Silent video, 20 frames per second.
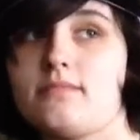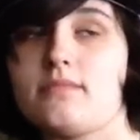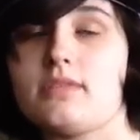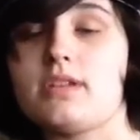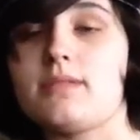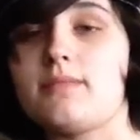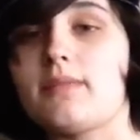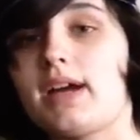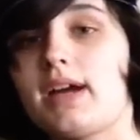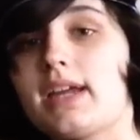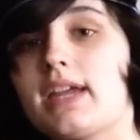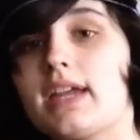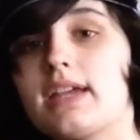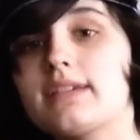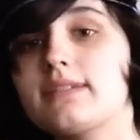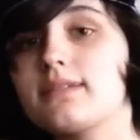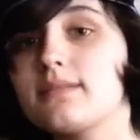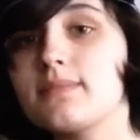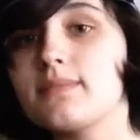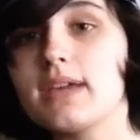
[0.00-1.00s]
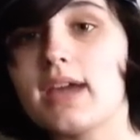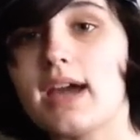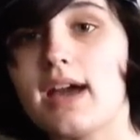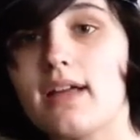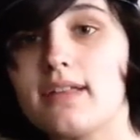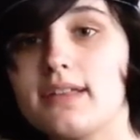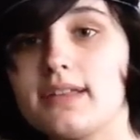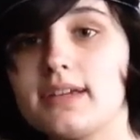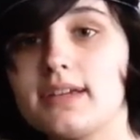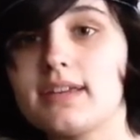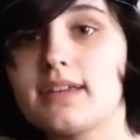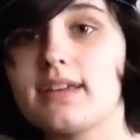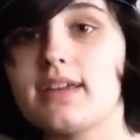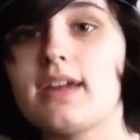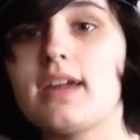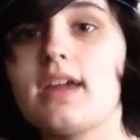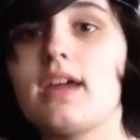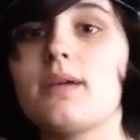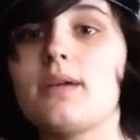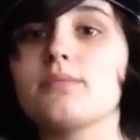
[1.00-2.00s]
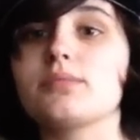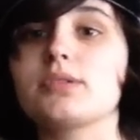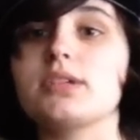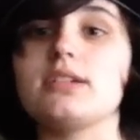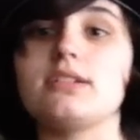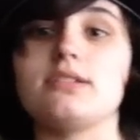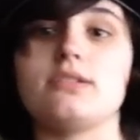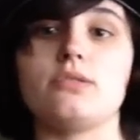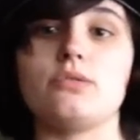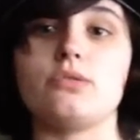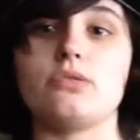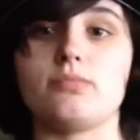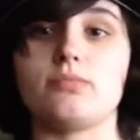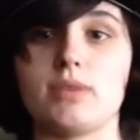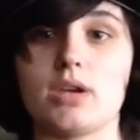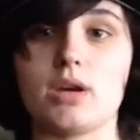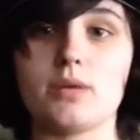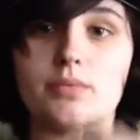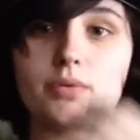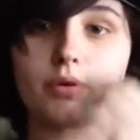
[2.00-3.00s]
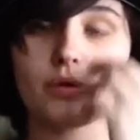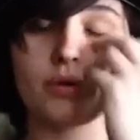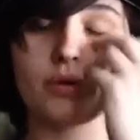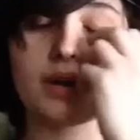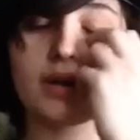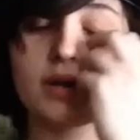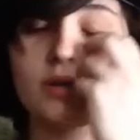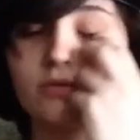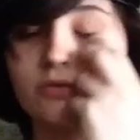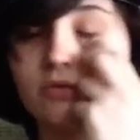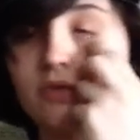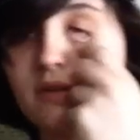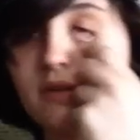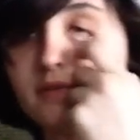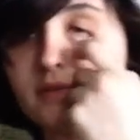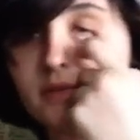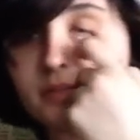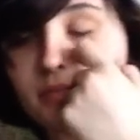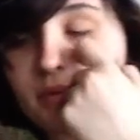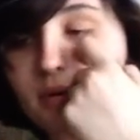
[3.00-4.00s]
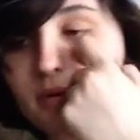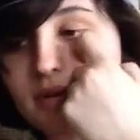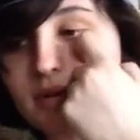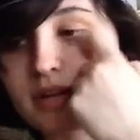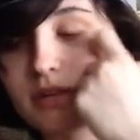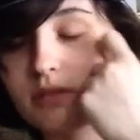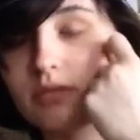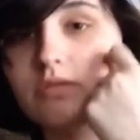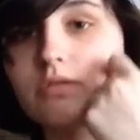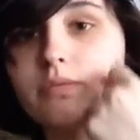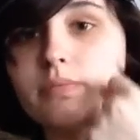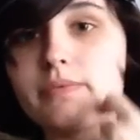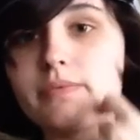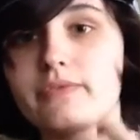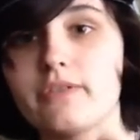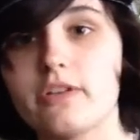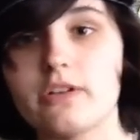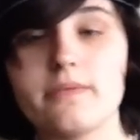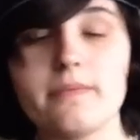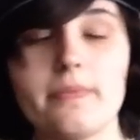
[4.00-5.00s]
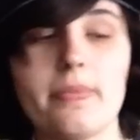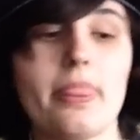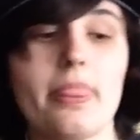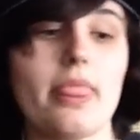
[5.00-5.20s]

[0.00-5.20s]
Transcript: in my case, it'd be Alec. Please use male pronouns, or whatever pronouns you prefer.